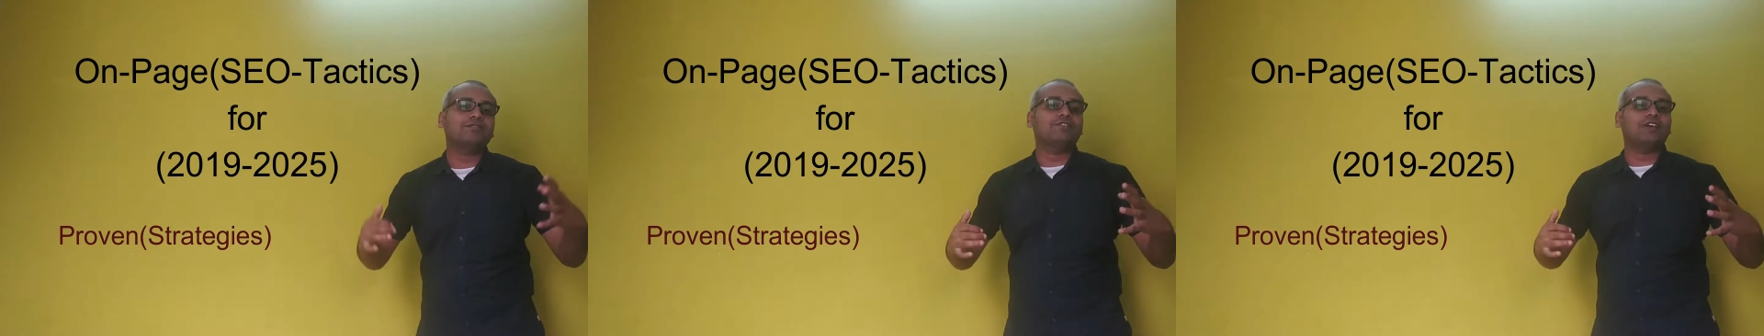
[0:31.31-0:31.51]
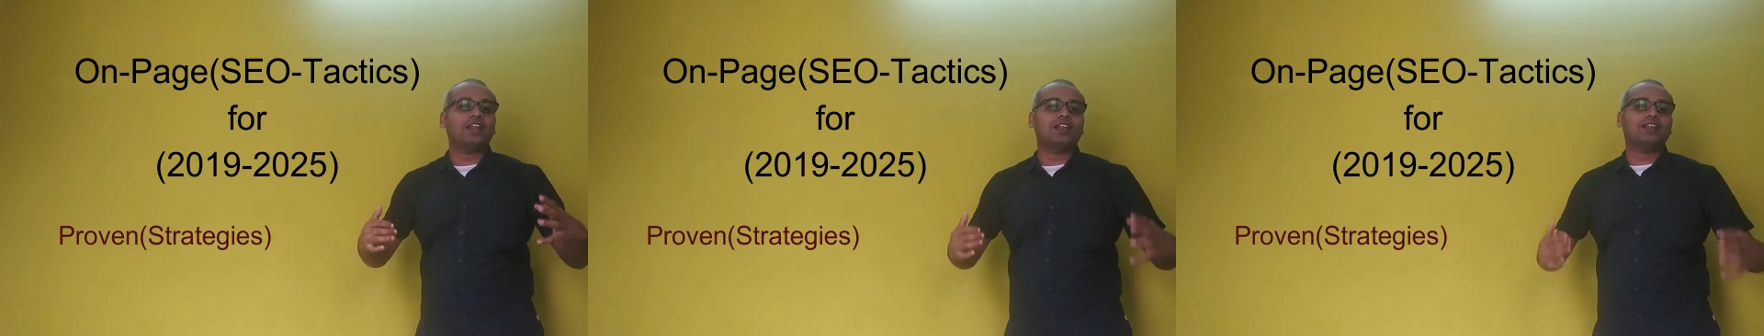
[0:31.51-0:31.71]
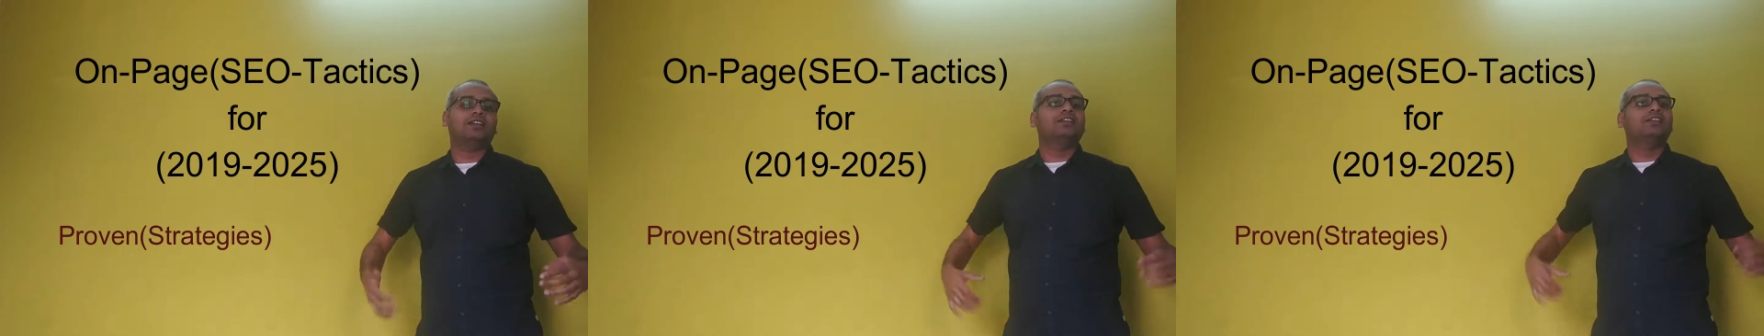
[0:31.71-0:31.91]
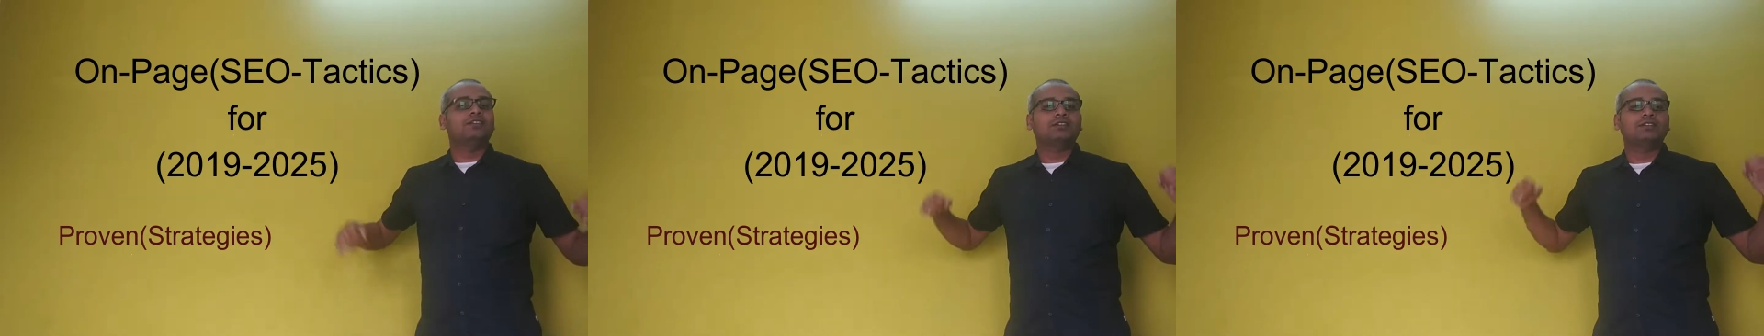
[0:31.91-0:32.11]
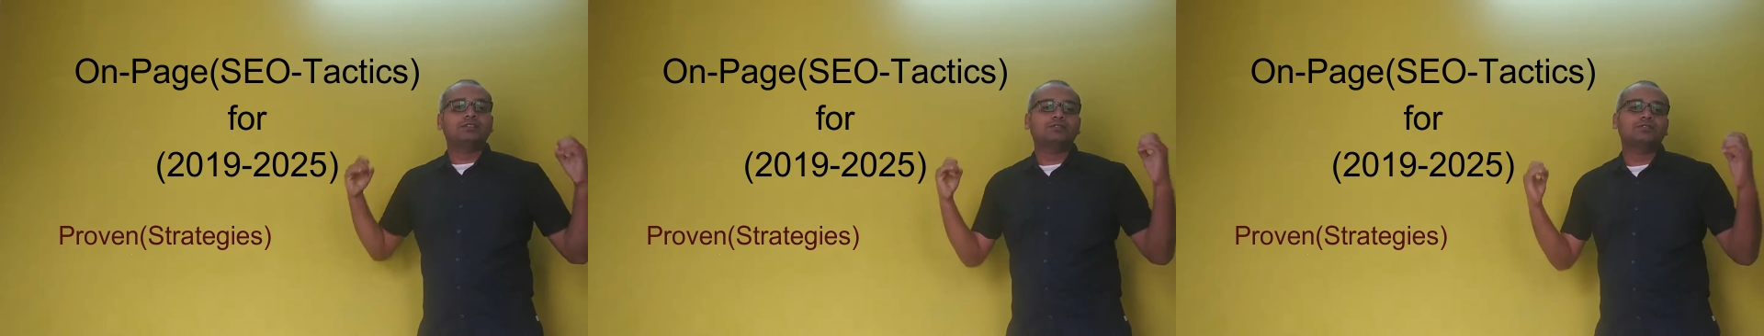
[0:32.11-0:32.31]
well
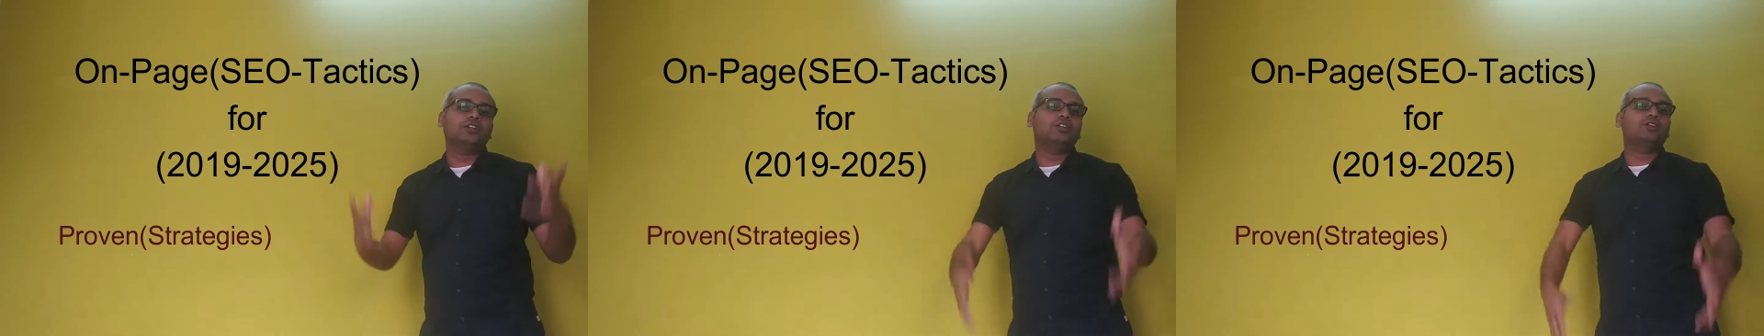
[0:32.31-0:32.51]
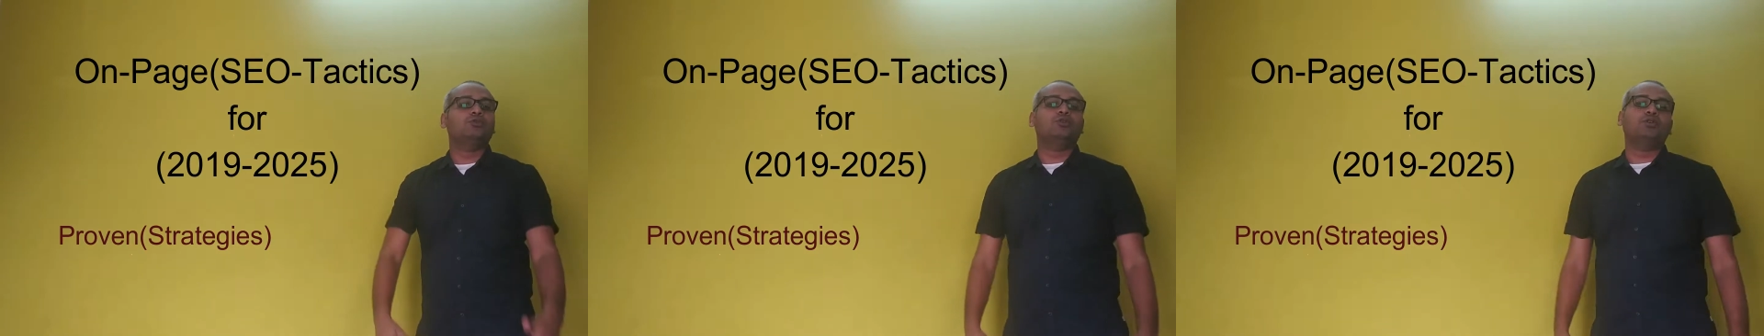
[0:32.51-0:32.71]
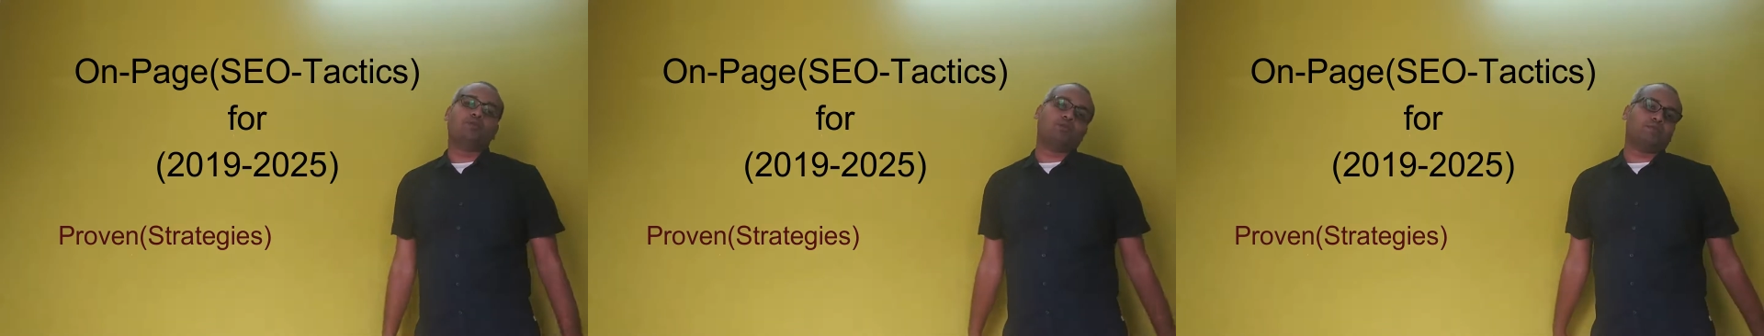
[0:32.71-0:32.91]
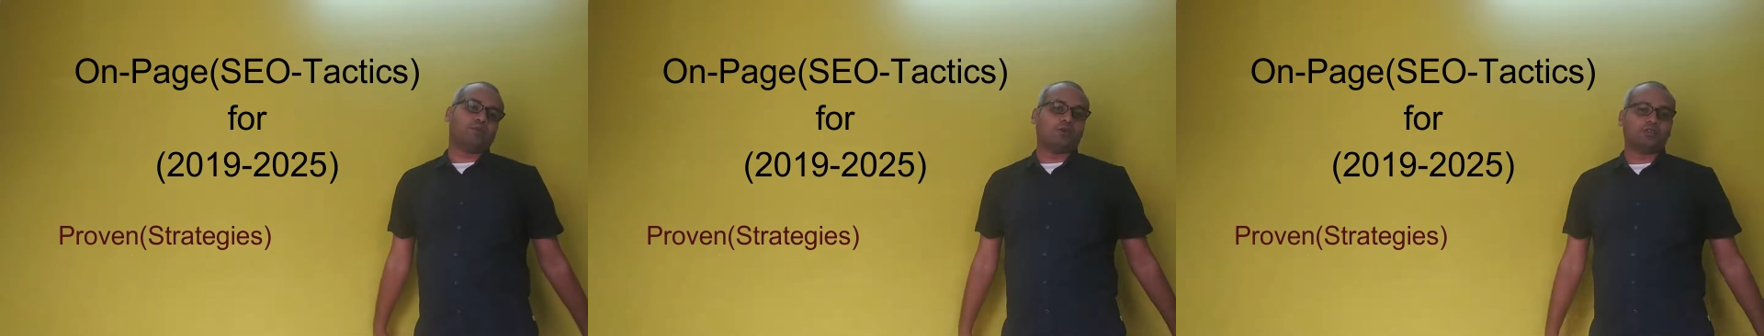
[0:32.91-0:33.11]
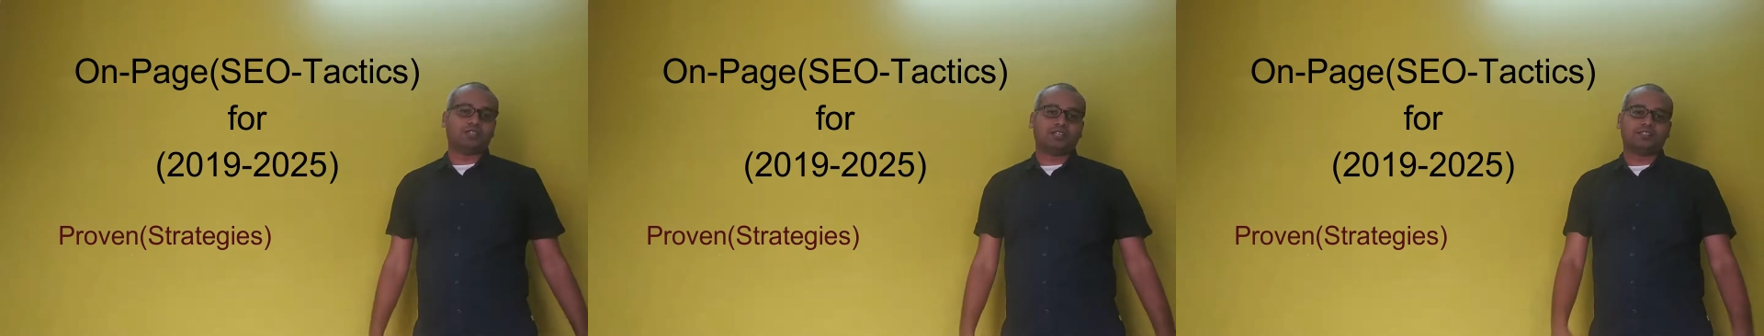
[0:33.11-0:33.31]
into your
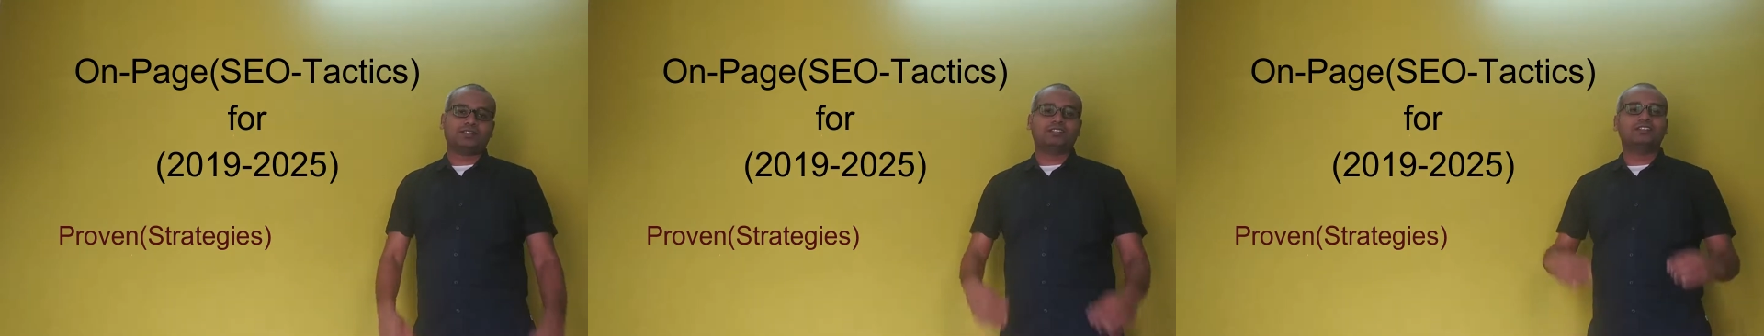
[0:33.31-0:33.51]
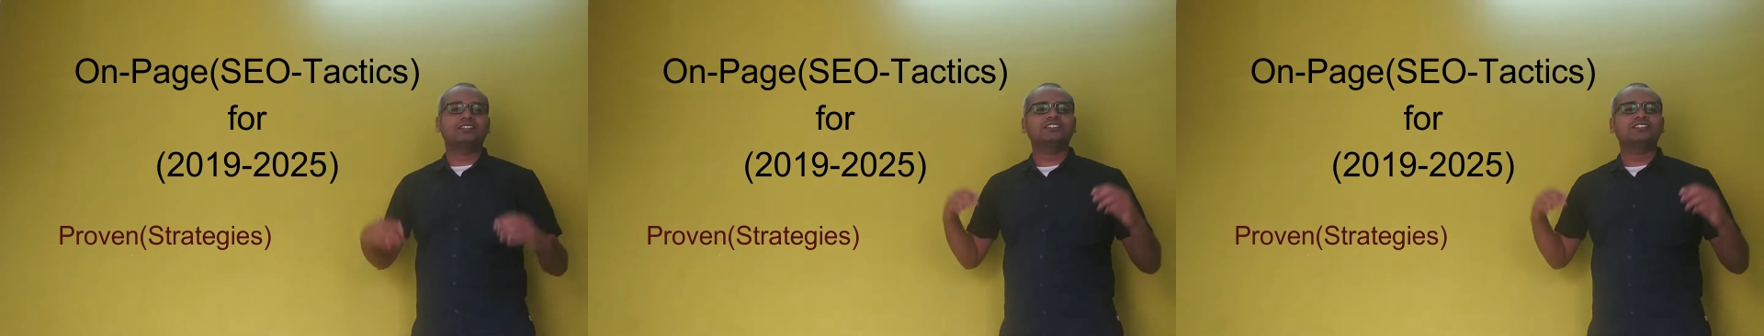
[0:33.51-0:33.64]
projects.